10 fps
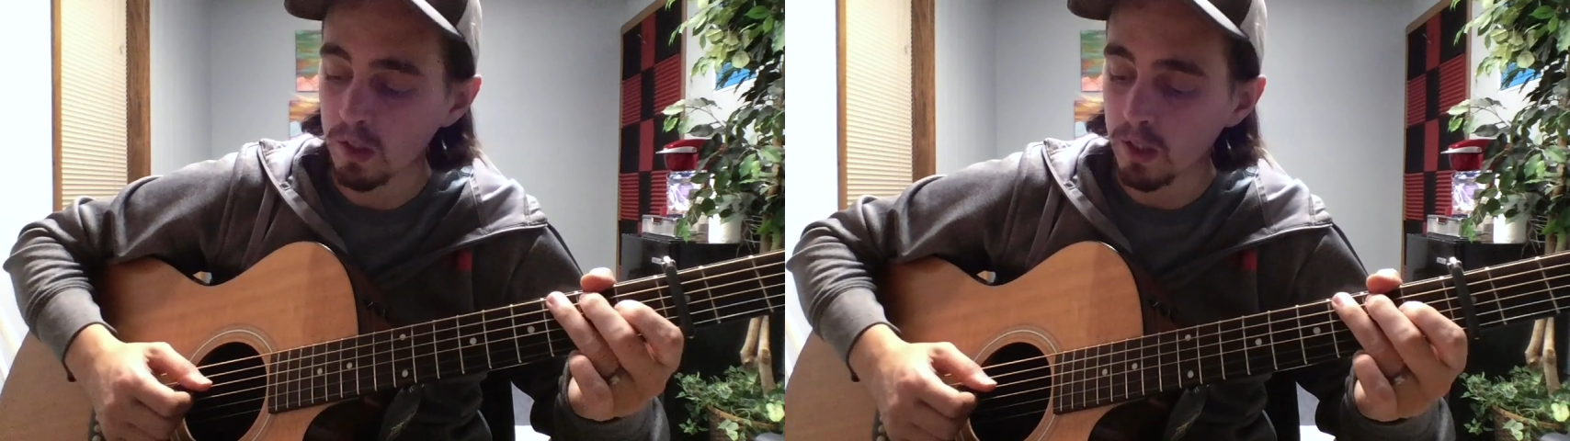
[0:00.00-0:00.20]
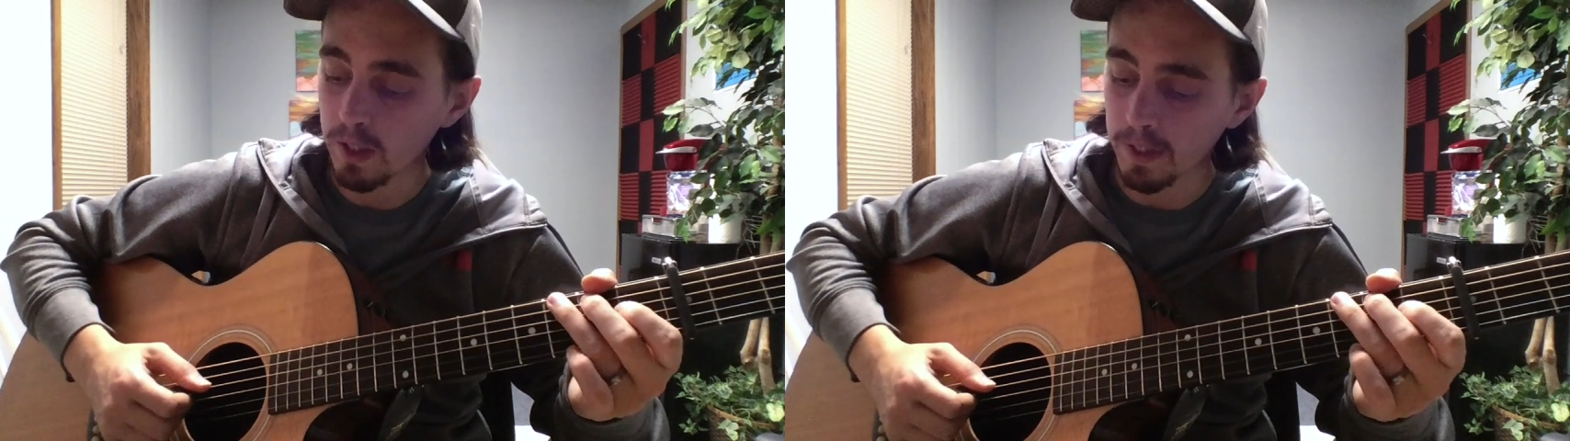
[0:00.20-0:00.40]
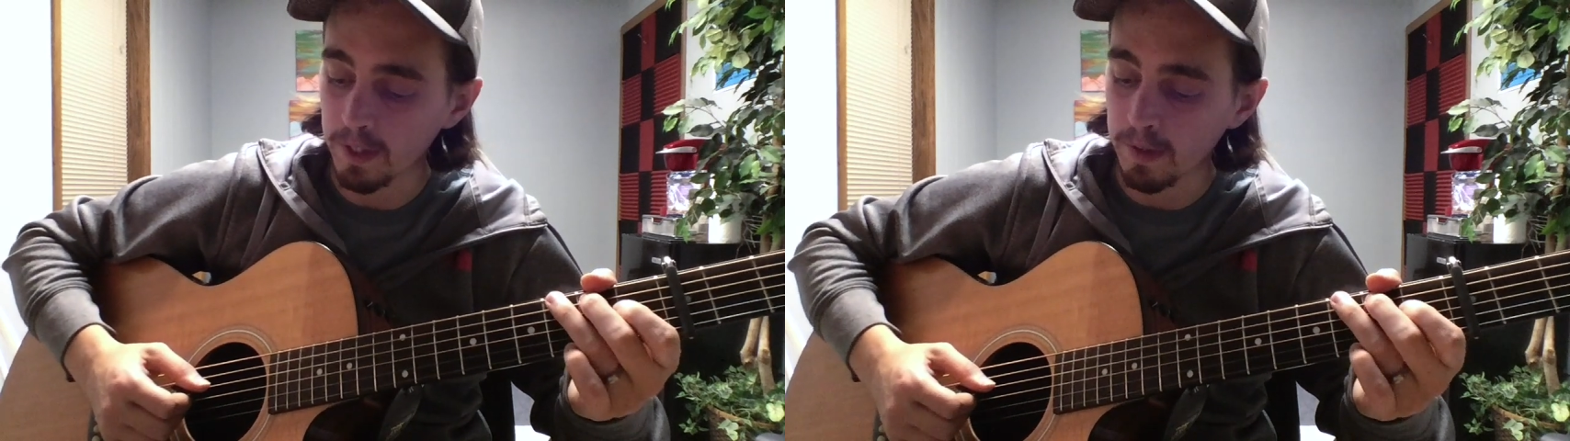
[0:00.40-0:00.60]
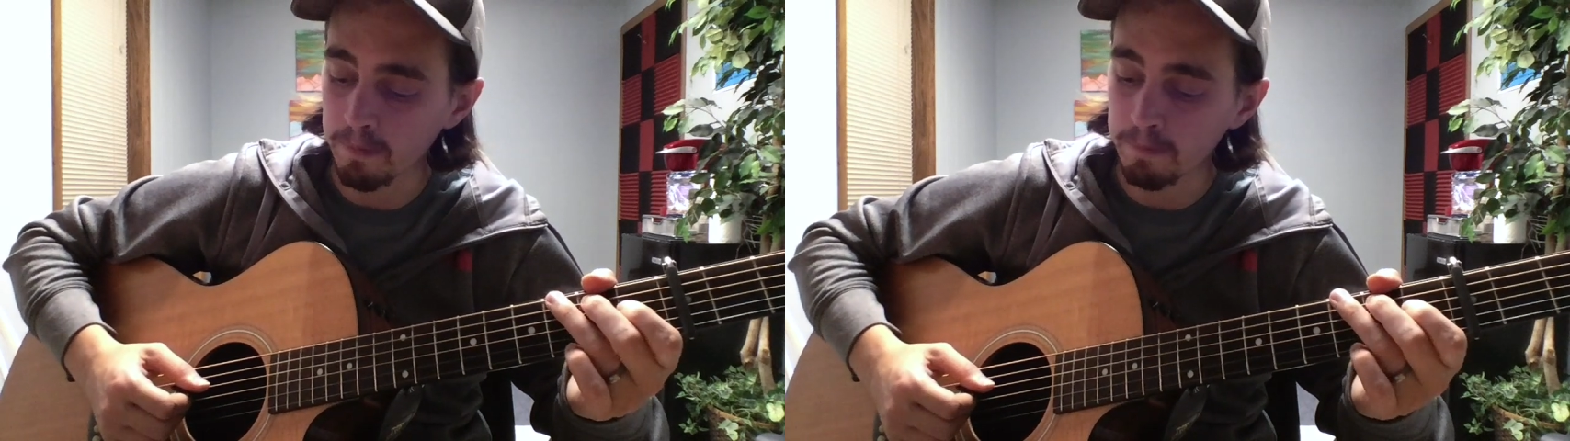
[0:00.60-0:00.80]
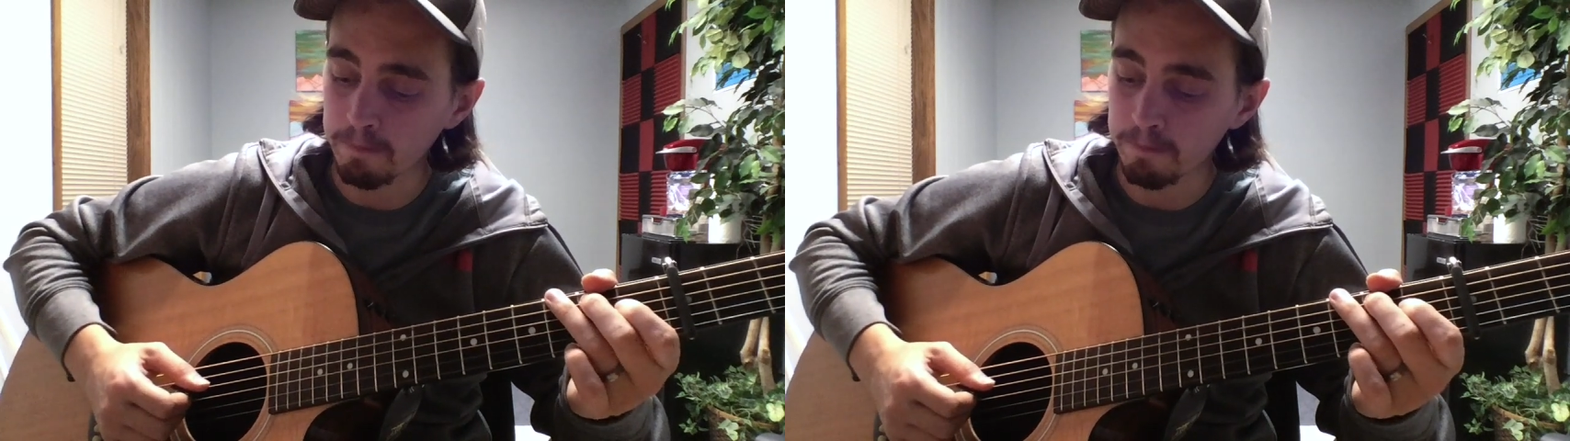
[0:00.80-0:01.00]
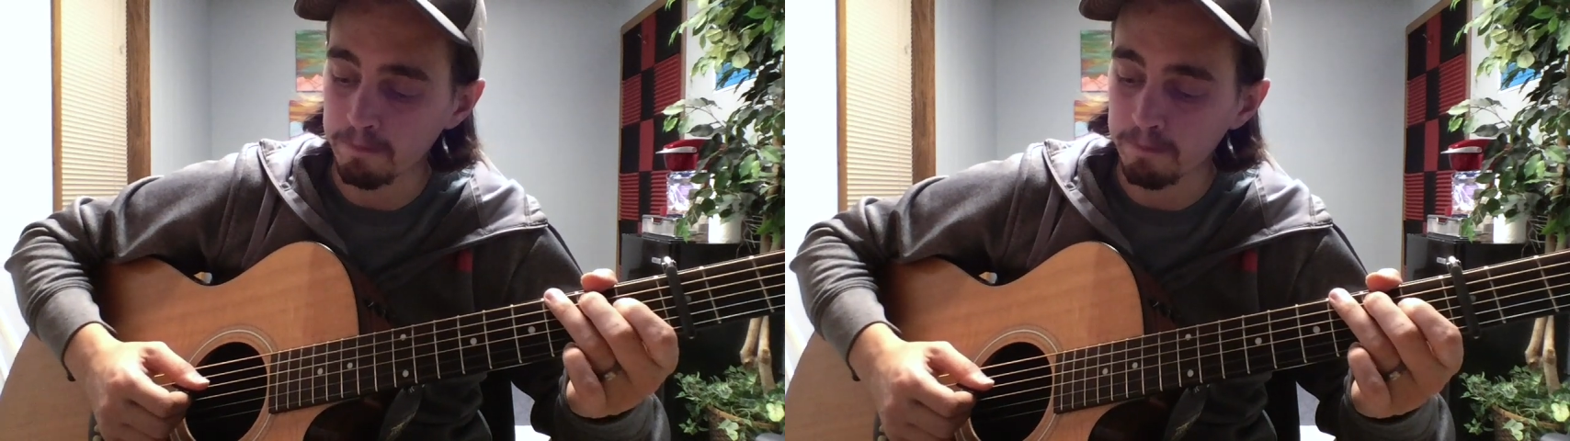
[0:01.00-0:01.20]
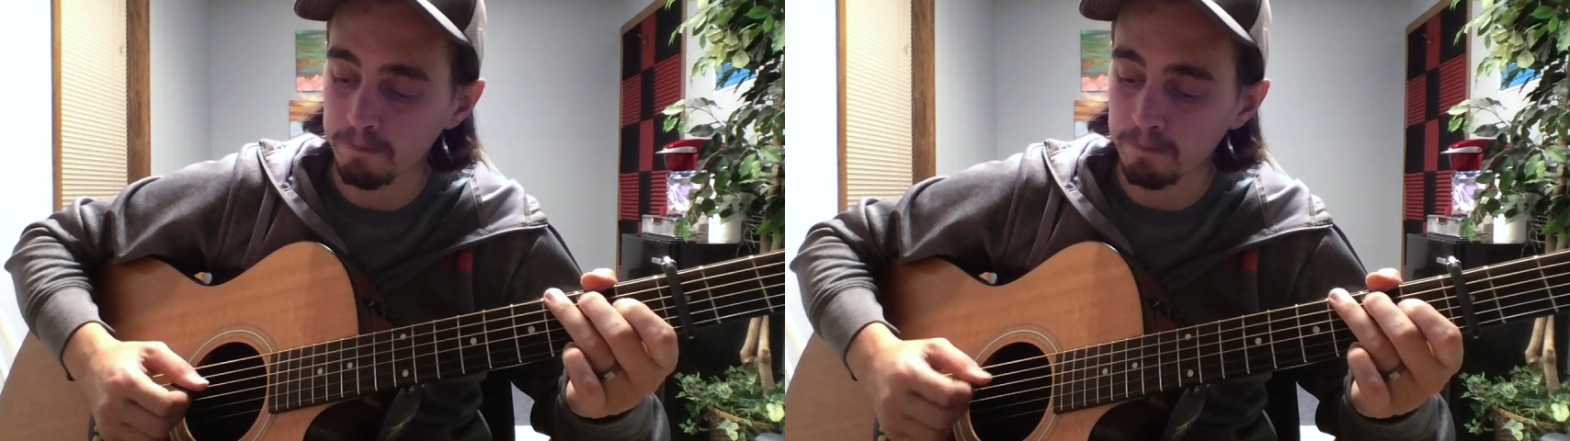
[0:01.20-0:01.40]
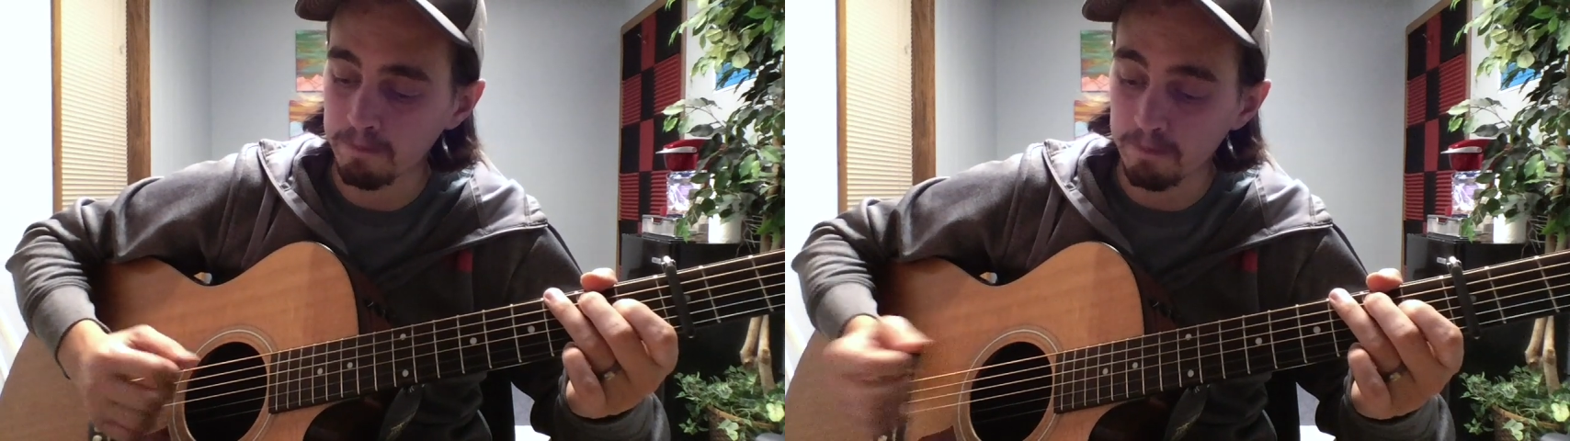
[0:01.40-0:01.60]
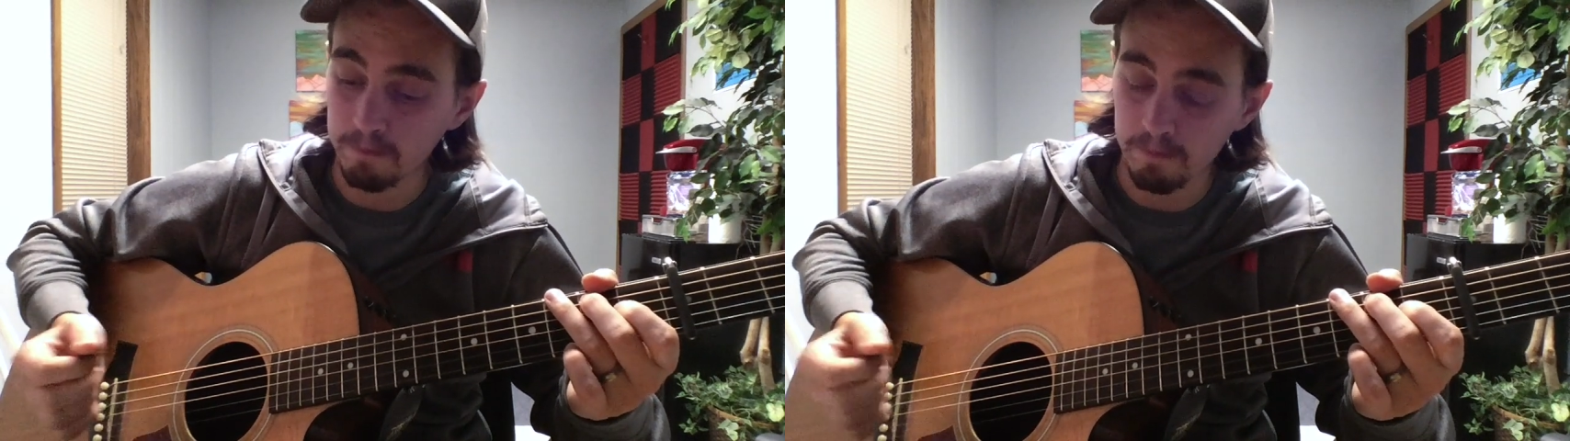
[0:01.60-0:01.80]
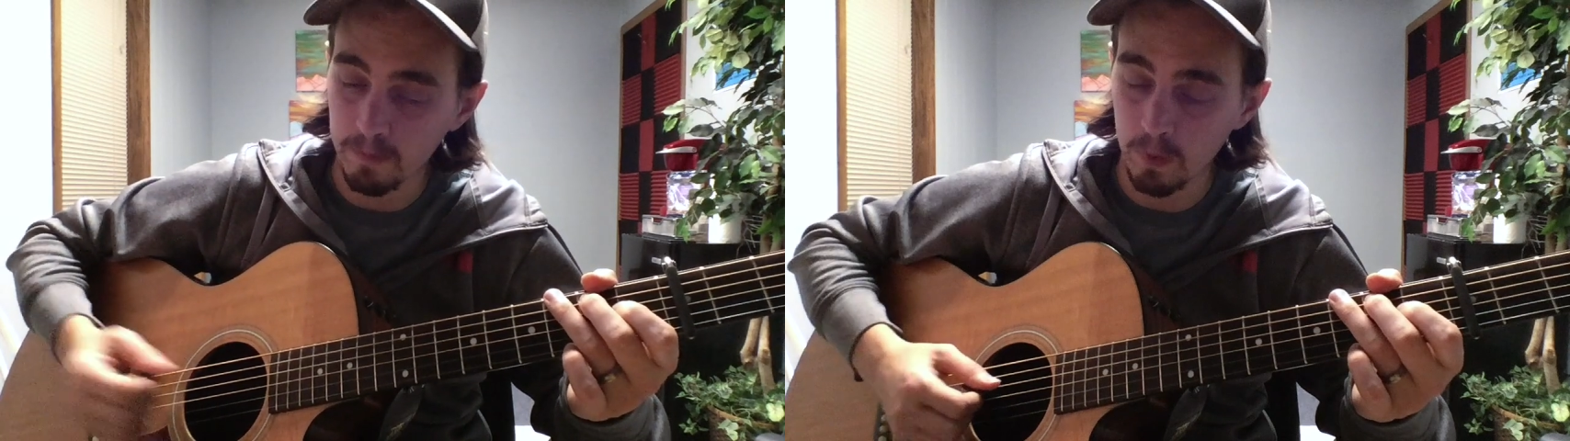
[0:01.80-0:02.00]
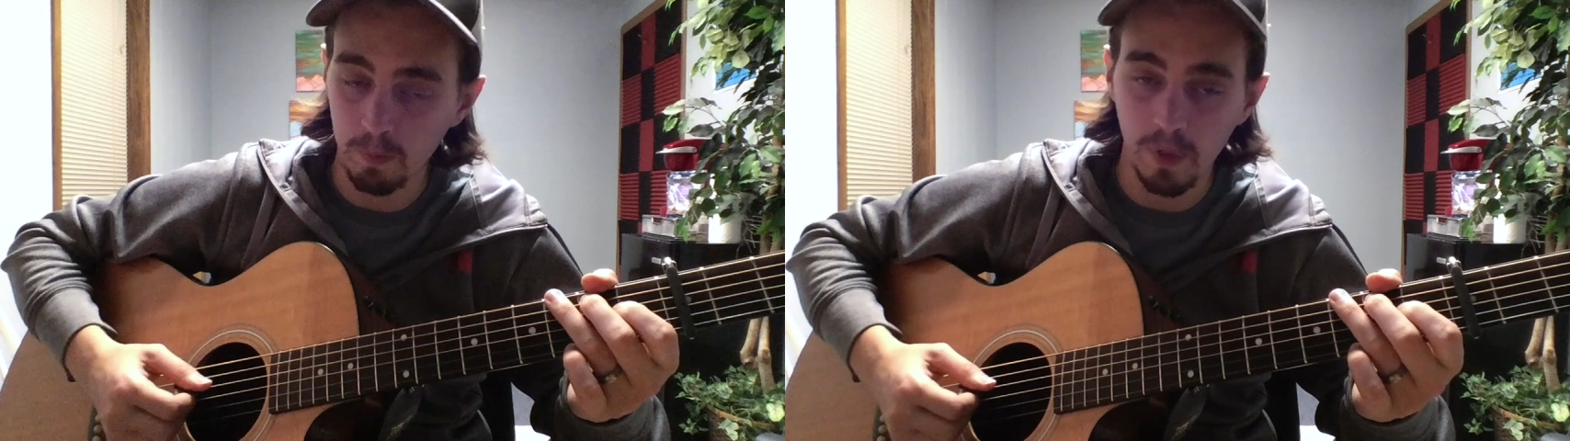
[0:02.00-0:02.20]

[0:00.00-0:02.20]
down. You